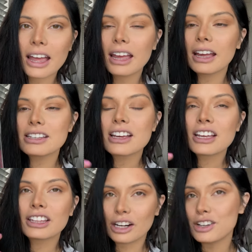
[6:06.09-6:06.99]
And
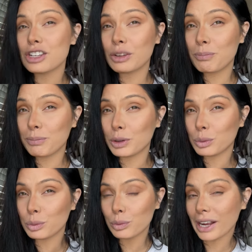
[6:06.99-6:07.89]
there is a
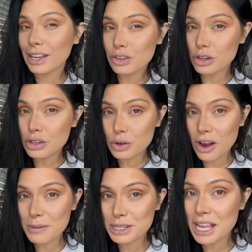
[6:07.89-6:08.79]
great drugstore
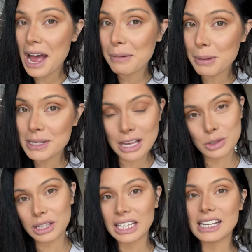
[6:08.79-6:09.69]
option that I am obsessed
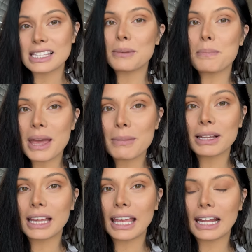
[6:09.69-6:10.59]
with, and it's the
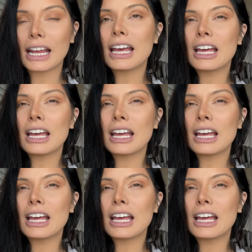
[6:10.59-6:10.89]
Maybelline